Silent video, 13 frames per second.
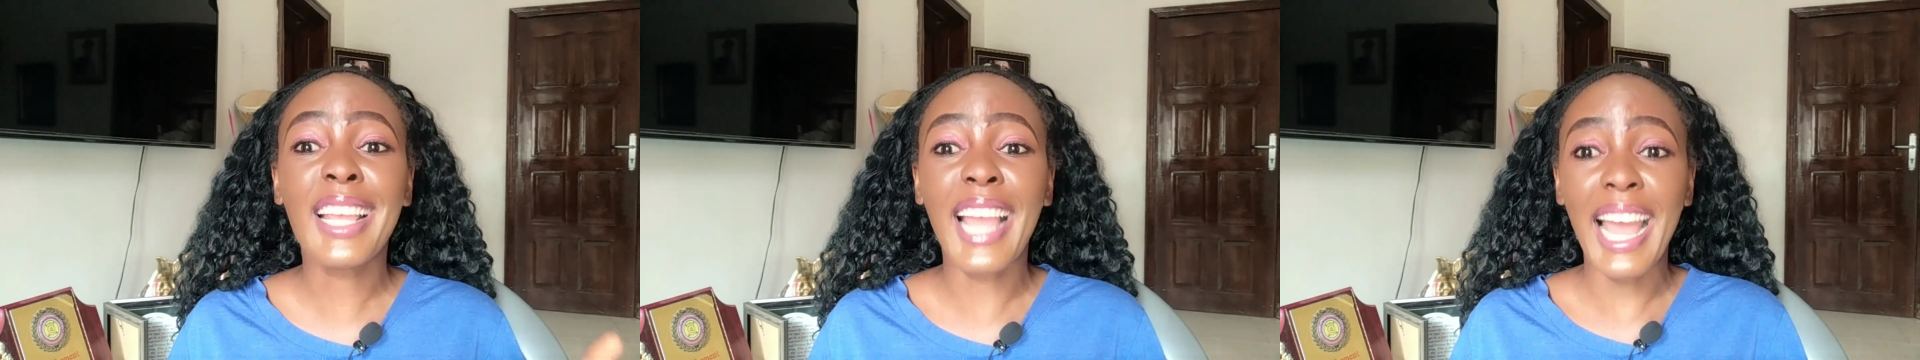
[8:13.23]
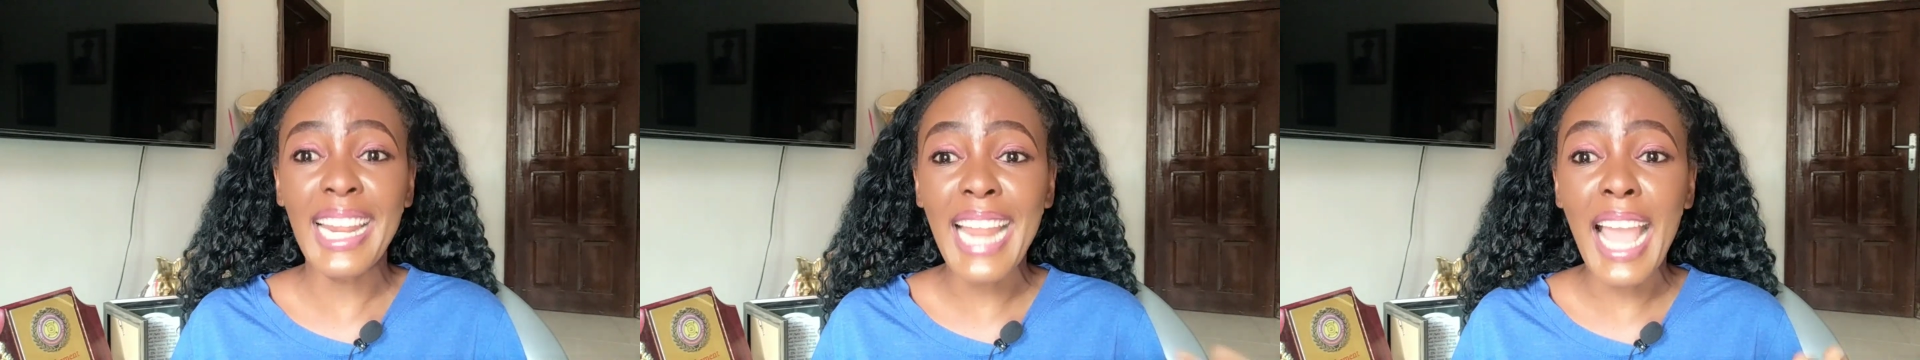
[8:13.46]

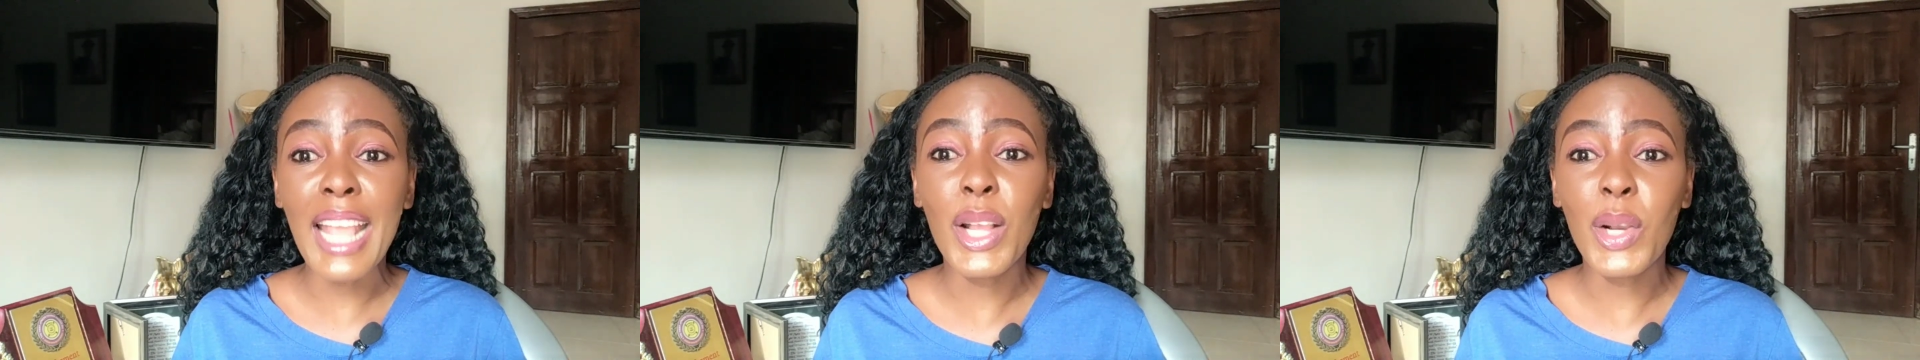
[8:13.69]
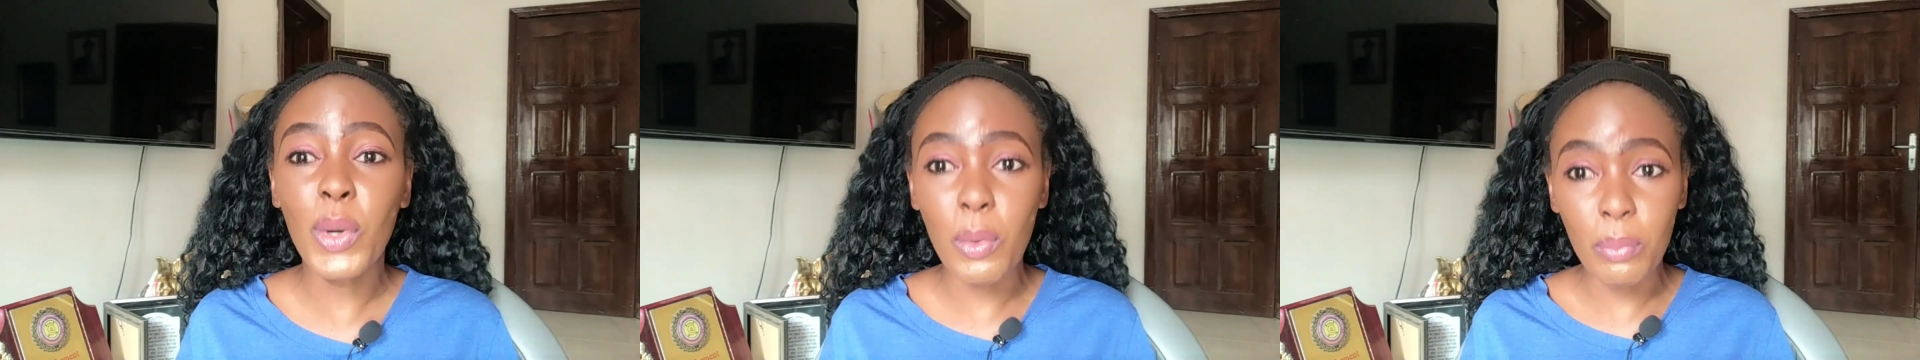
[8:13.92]
can I
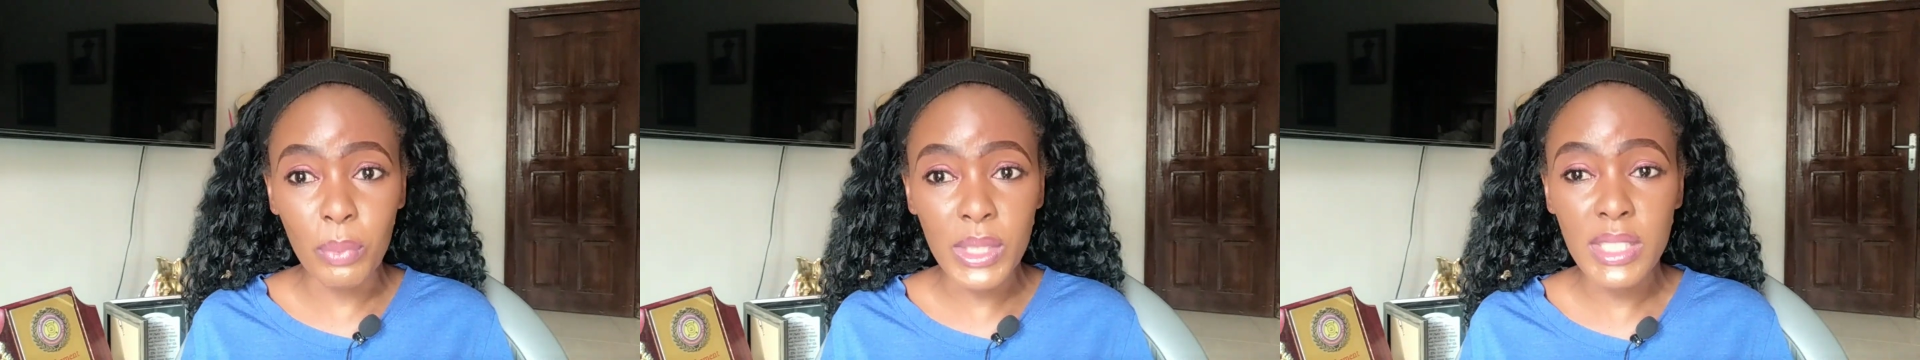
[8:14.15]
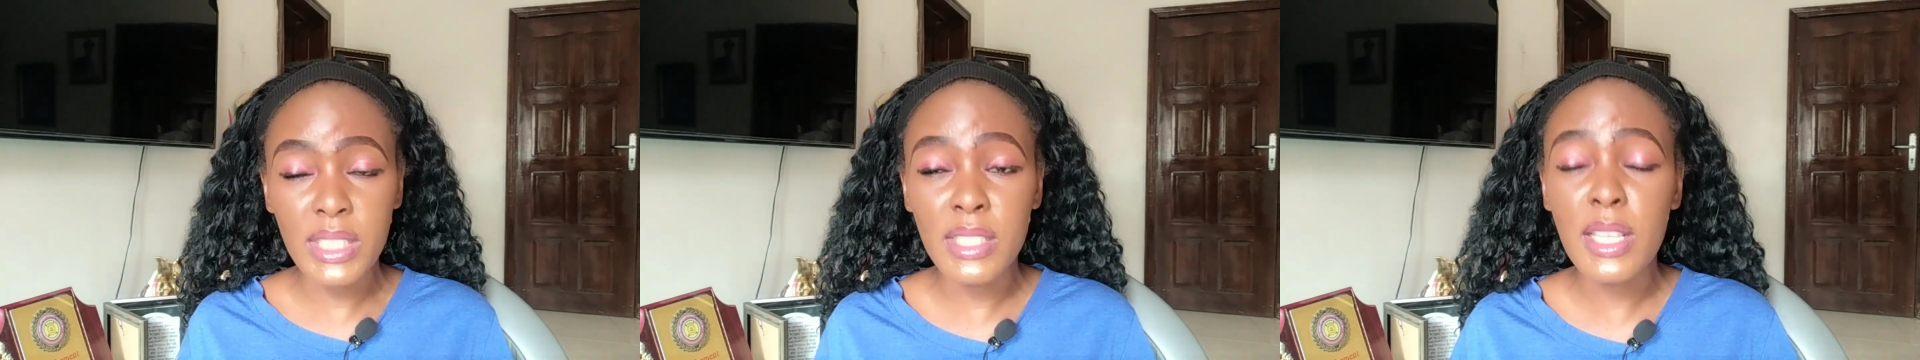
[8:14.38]
cope
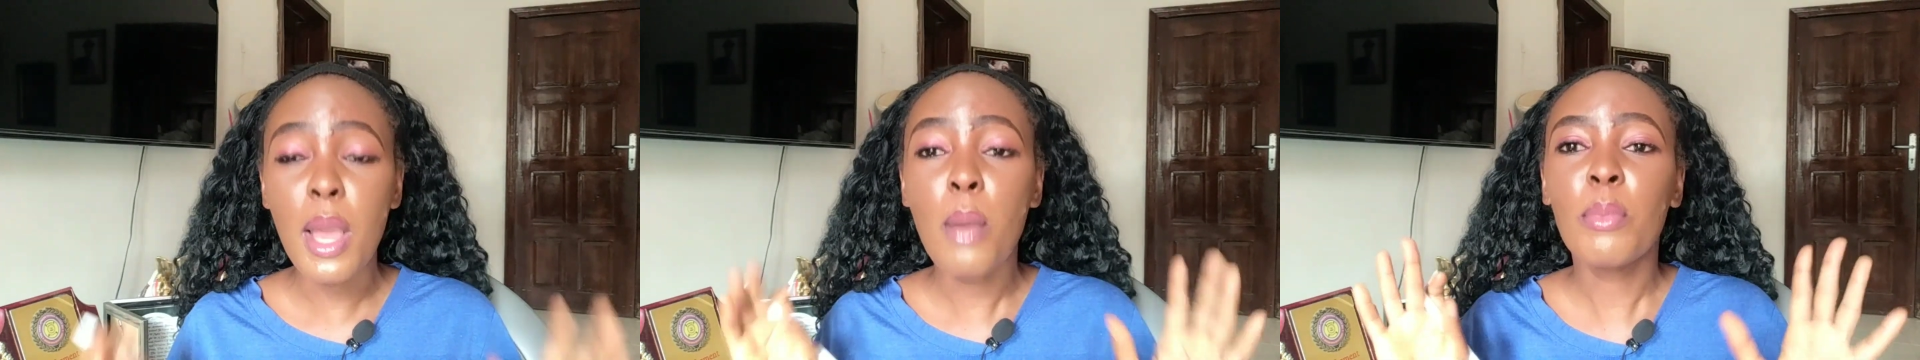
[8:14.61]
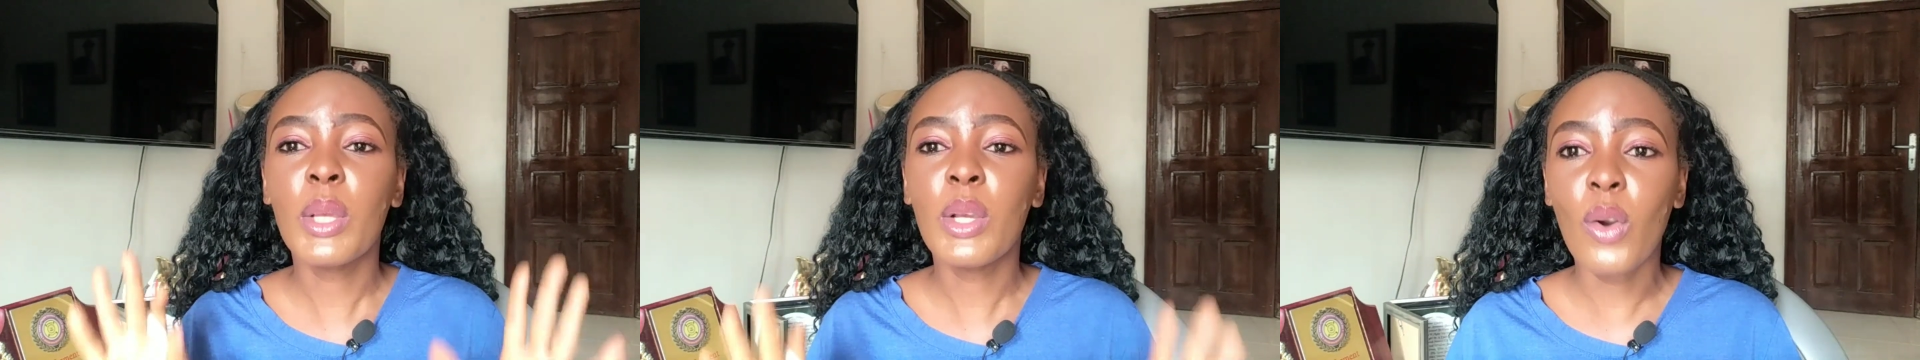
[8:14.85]
with it?
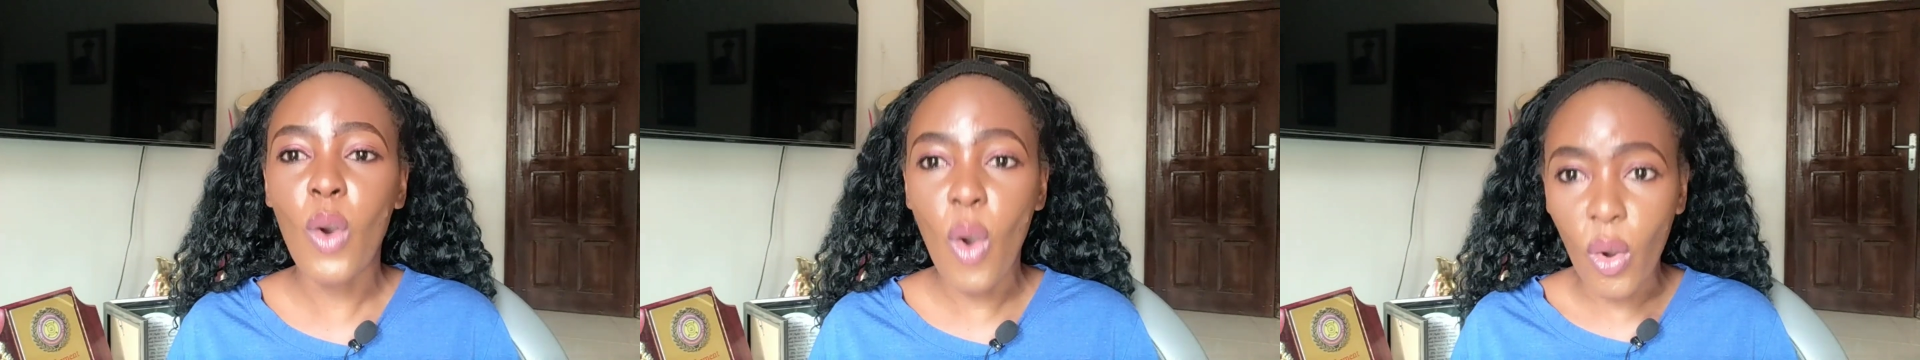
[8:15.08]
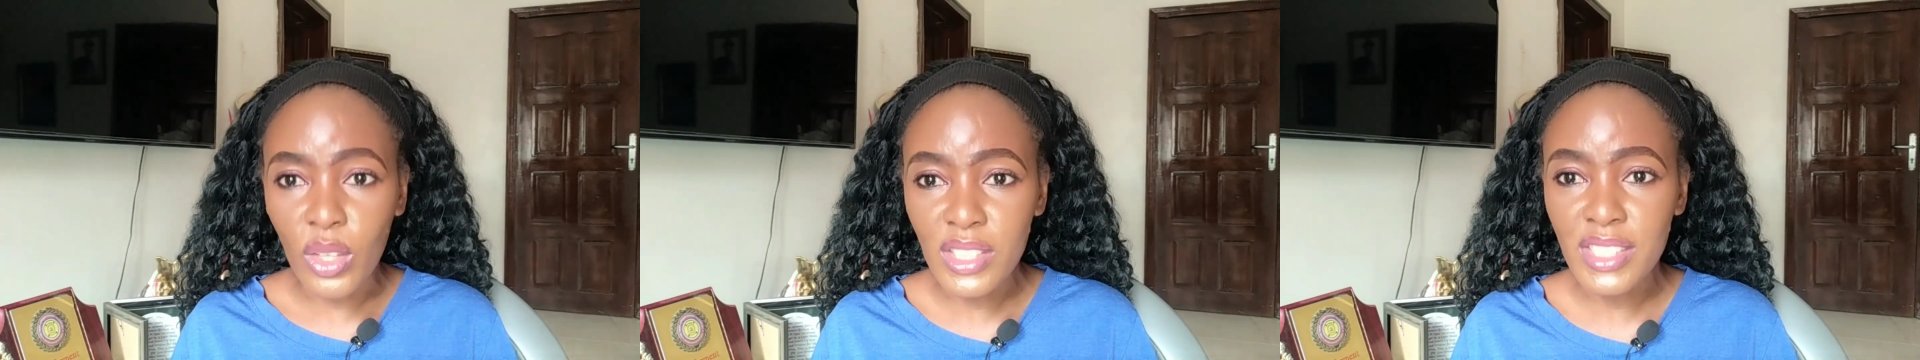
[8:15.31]

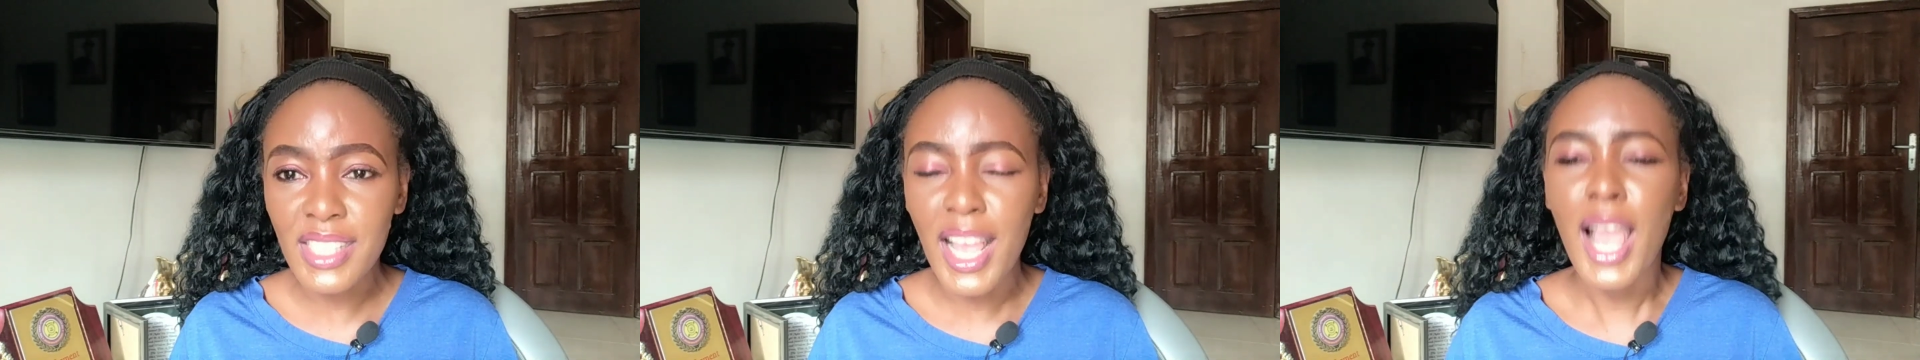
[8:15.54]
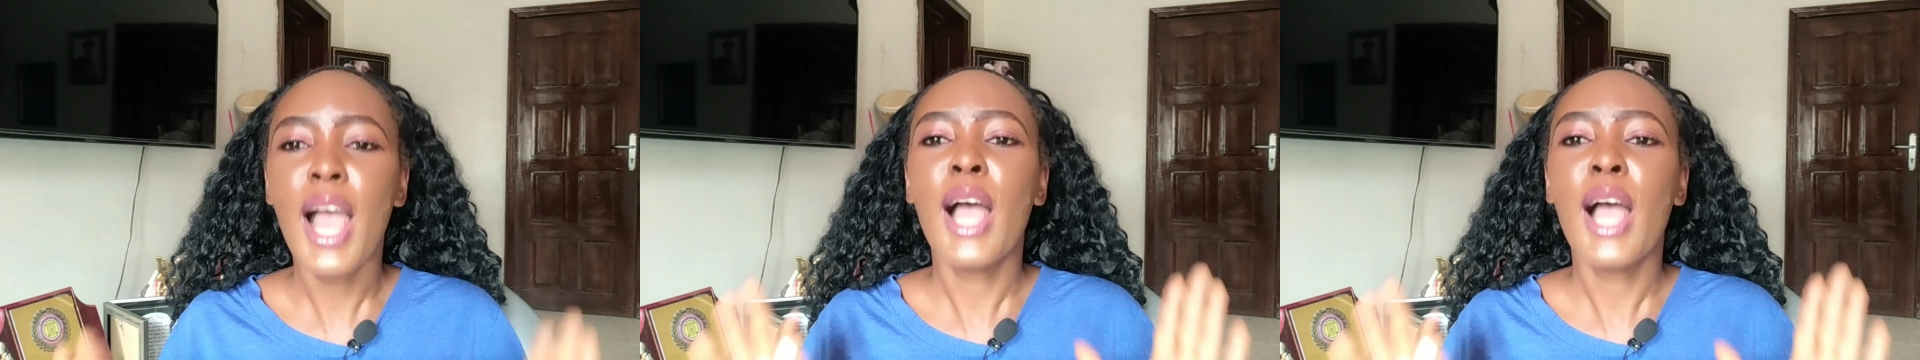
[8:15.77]
Because